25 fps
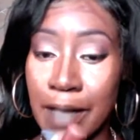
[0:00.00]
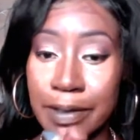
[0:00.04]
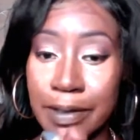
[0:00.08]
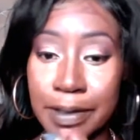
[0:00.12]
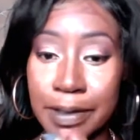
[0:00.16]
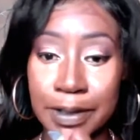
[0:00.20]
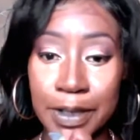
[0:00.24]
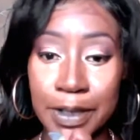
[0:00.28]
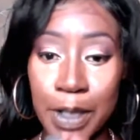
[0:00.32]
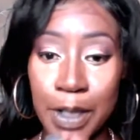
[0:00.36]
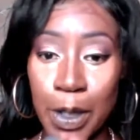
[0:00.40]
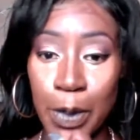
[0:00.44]

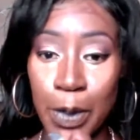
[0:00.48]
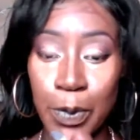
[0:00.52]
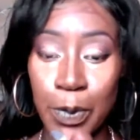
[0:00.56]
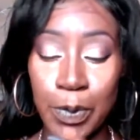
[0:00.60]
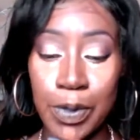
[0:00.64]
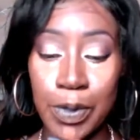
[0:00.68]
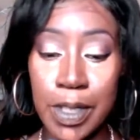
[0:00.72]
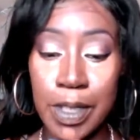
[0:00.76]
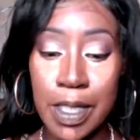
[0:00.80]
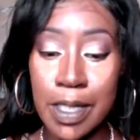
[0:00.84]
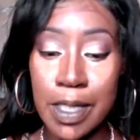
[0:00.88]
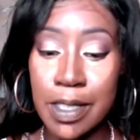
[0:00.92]
still have
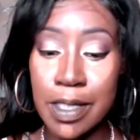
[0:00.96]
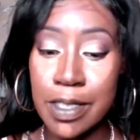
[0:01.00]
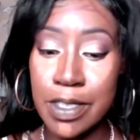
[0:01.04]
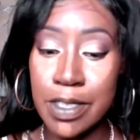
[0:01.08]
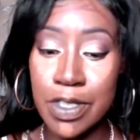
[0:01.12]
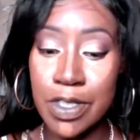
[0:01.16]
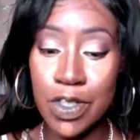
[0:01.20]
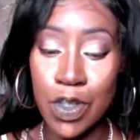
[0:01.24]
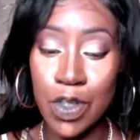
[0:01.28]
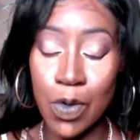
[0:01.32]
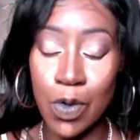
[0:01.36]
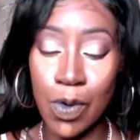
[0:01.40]
a lot to
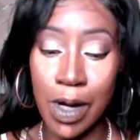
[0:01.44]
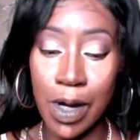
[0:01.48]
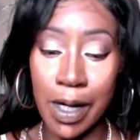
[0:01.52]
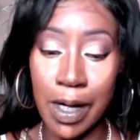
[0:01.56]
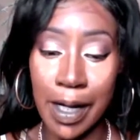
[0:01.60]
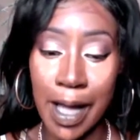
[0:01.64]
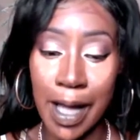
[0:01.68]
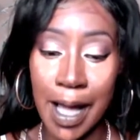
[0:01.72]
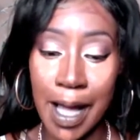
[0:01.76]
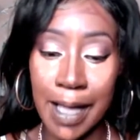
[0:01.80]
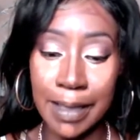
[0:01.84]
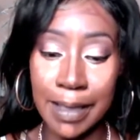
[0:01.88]
go.
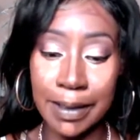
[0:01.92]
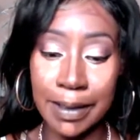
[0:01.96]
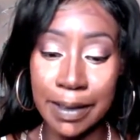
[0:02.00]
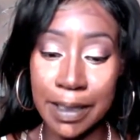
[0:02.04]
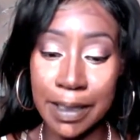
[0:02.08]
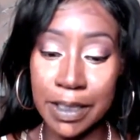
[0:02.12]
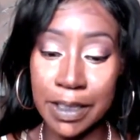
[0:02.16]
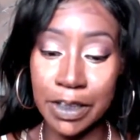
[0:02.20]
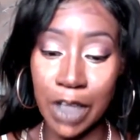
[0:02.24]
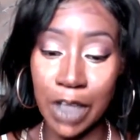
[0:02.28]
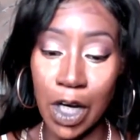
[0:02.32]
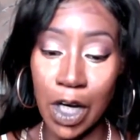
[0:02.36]

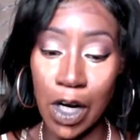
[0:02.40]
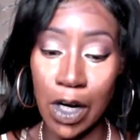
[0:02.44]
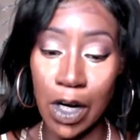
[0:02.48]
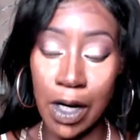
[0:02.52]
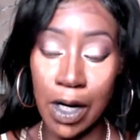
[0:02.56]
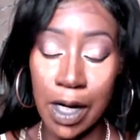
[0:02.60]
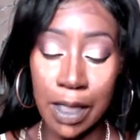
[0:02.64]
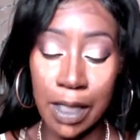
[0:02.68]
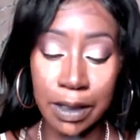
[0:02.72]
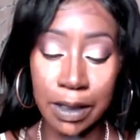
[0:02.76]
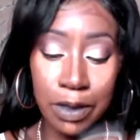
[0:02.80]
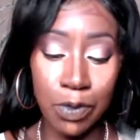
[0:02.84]
So uh,
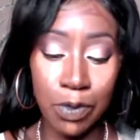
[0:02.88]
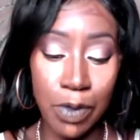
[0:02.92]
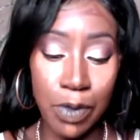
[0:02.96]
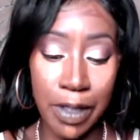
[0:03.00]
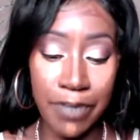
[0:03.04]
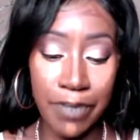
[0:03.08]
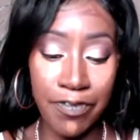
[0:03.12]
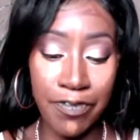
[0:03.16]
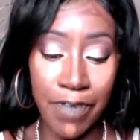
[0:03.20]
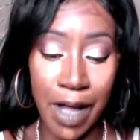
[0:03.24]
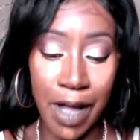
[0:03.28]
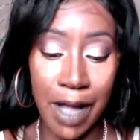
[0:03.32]
guys,
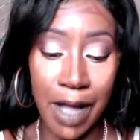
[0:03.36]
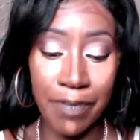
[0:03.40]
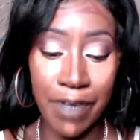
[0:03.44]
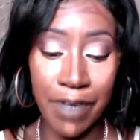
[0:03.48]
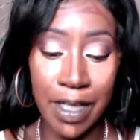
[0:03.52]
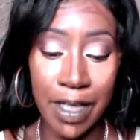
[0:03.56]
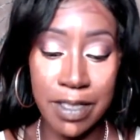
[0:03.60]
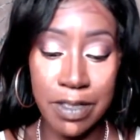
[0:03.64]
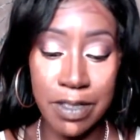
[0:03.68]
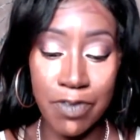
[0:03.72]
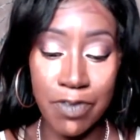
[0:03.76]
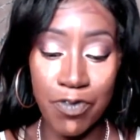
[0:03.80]
these are
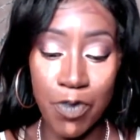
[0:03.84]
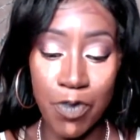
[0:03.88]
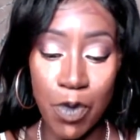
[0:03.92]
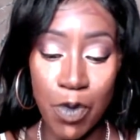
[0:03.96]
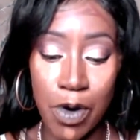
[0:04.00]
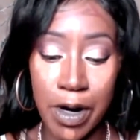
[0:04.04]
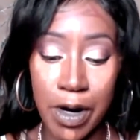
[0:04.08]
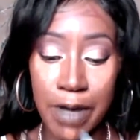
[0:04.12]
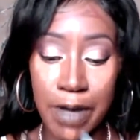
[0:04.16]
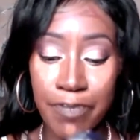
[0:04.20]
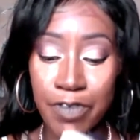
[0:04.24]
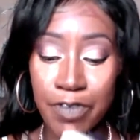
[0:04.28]
uh,
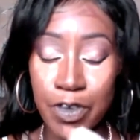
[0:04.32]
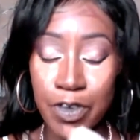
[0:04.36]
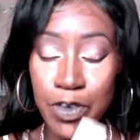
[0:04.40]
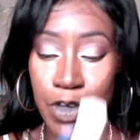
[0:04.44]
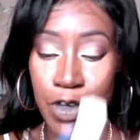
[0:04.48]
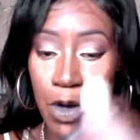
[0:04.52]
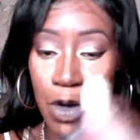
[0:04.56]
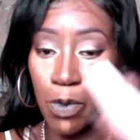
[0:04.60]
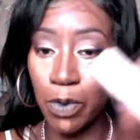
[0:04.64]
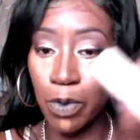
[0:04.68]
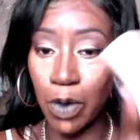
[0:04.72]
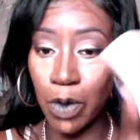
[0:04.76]
25
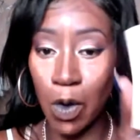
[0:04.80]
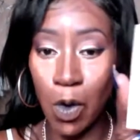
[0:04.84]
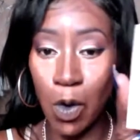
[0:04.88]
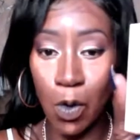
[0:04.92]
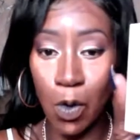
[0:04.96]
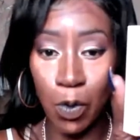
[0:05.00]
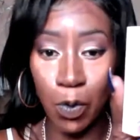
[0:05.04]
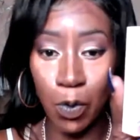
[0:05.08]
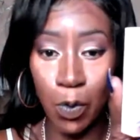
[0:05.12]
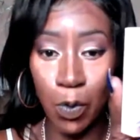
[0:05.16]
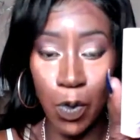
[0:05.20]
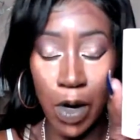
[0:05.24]
at
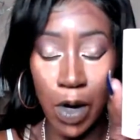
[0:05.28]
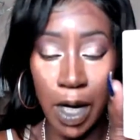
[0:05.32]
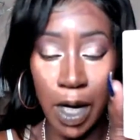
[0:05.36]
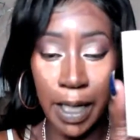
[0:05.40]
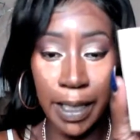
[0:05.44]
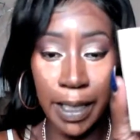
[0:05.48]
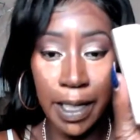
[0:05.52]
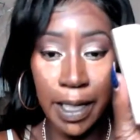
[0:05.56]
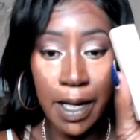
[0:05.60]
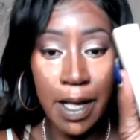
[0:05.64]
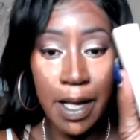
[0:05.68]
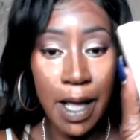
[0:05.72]
Sephora. If you
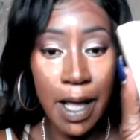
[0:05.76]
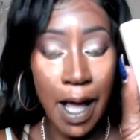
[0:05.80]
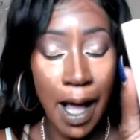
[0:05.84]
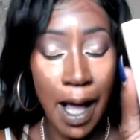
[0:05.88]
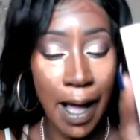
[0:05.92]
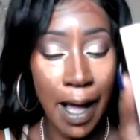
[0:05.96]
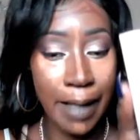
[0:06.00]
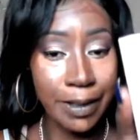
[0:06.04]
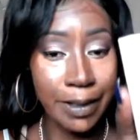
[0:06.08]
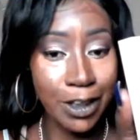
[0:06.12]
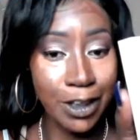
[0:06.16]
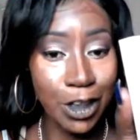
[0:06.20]
don't
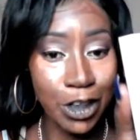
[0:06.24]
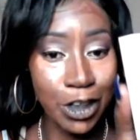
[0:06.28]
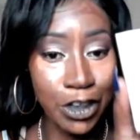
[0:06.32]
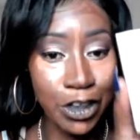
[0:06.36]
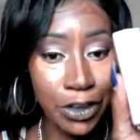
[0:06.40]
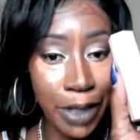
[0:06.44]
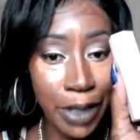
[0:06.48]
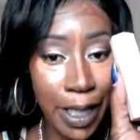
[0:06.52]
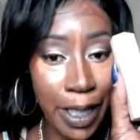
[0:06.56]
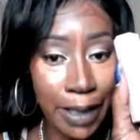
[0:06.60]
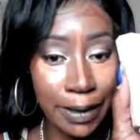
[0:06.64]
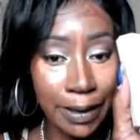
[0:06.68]
own one,
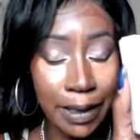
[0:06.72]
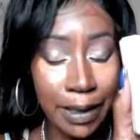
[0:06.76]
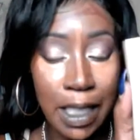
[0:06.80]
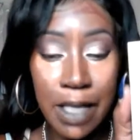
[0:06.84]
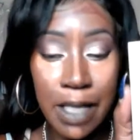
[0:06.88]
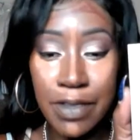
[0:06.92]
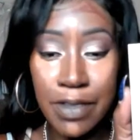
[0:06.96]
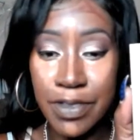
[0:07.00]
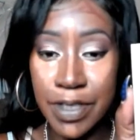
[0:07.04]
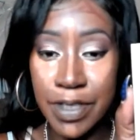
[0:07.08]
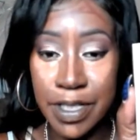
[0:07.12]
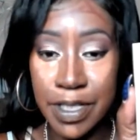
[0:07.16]

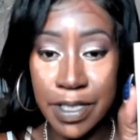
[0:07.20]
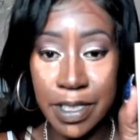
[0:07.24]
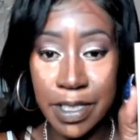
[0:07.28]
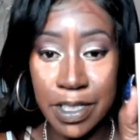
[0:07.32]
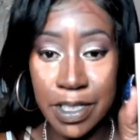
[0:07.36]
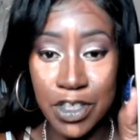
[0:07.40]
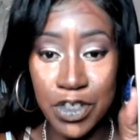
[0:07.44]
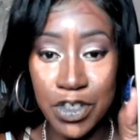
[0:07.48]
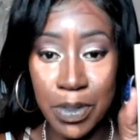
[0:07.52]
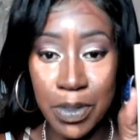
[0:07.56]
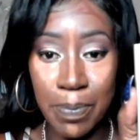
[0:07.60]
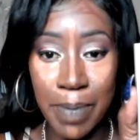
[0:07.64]
I
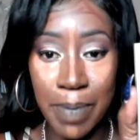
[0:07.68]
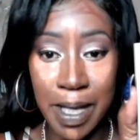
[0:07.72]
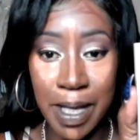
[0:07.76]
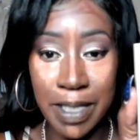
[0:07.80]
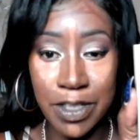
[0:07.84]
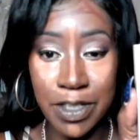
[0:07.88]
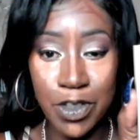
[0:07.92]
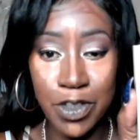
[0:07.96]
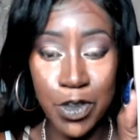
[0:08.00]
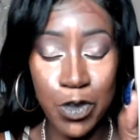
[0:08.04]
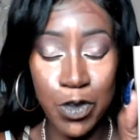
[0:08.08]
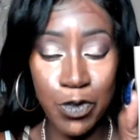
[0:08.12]
suggest
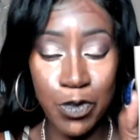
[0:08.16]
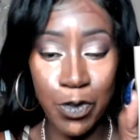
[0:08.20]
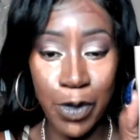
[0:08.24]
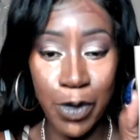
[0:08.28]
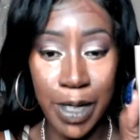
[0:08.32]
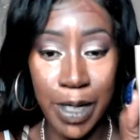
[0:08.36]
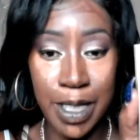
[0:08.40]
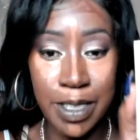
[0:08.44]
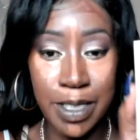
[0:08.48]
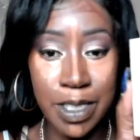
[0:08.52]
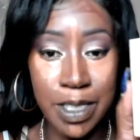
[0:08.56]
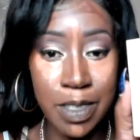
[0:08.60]
this
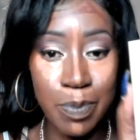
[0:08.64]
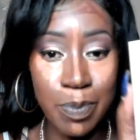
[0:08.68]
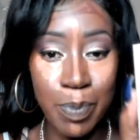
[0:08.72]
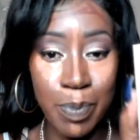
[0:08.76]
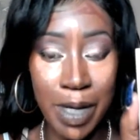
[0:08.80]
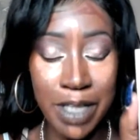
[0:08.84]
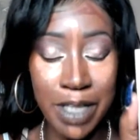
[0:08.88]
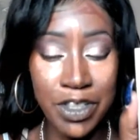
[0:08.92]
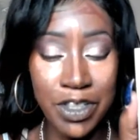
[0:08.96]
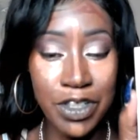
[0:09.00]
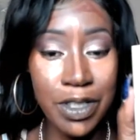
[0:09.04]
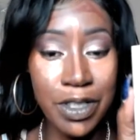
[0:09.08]
is your
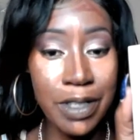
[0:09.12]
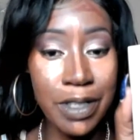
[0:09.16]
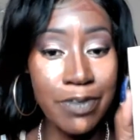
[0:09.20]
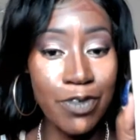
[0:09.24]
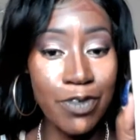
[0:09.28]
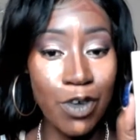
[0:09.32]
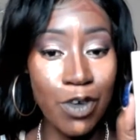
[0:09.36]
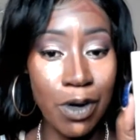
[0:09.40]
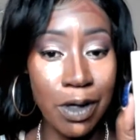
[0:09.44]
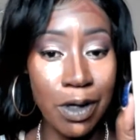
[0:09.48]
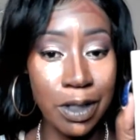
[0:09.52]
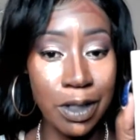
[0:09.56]
best
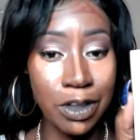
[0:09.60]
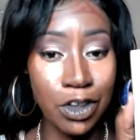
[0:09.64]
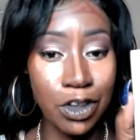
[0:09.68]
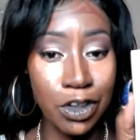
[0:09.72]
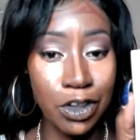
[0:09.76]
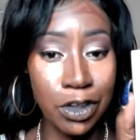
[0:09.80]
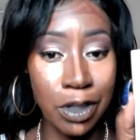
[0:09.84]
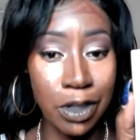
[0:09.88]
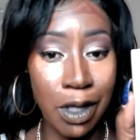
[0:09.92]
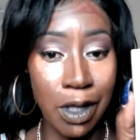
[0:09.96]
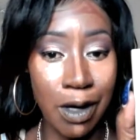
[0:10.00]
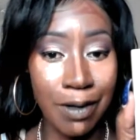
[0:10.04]
friend,
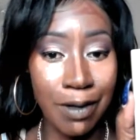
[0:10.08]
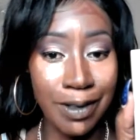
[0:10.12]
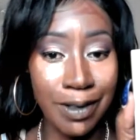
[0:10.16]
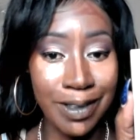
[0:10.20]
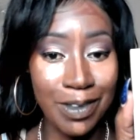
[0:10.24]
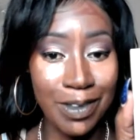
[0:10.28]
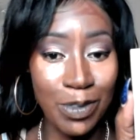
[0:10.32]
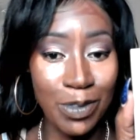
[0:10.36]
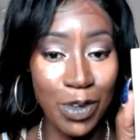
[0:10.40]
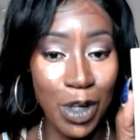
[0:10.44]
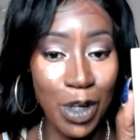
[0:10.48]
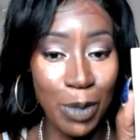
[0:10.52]
especially
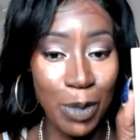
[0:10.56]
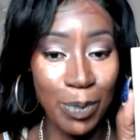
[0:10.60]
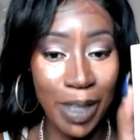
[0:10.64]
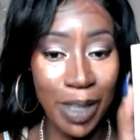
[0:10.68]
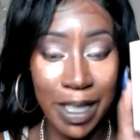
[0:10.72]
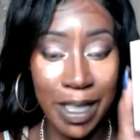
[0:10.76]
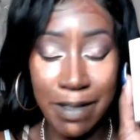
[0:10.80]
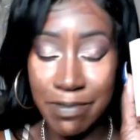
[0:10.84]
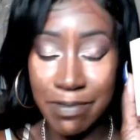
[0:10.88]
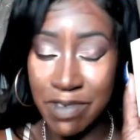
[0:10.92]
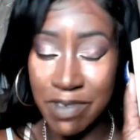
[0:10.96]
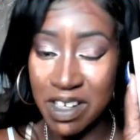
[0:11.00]
for us
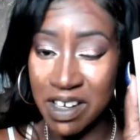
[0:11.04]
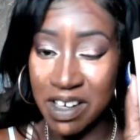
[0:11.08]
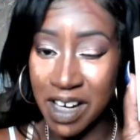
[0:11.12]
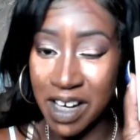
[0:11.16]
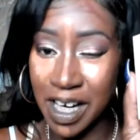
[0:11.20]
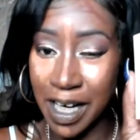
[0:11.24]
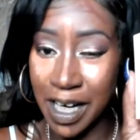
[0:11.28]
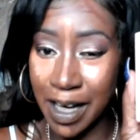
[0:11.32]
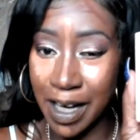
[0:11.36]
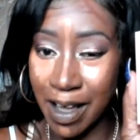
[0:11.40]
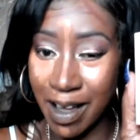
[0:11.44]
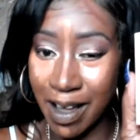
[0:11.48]

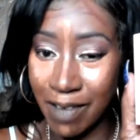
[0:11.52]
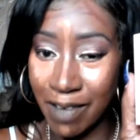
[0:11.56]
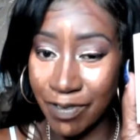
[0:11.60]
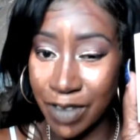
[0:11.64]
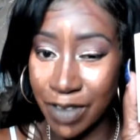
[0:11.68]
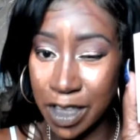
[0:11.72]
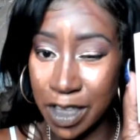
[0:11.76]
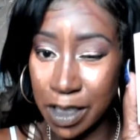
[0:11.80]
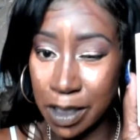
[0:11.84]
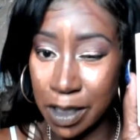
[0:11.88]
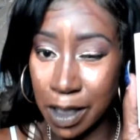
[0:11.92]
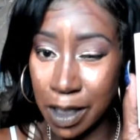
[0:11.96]
chocolate
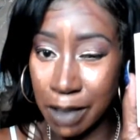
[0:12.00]
women.